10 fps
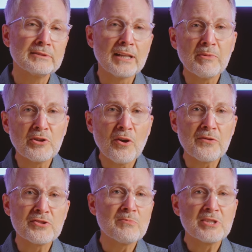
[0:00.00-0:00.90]
Let me know if
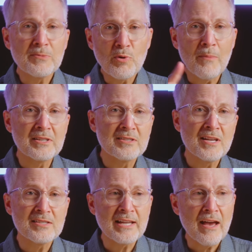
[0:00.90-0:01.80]
there's some tip you want me to
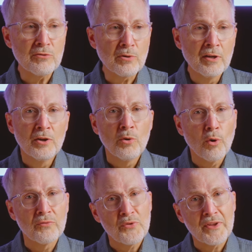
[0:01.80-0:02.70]
test out or
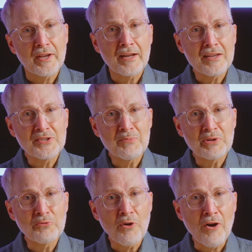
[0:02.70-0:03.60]
if you think I got
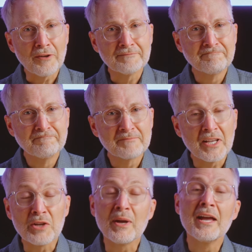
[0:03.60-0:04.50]
something wrong.
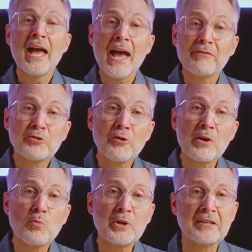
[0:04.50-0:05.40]
Anyway, have a
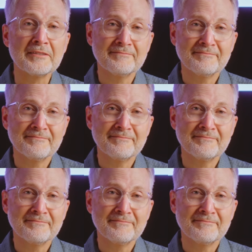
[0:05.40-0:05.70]
great week.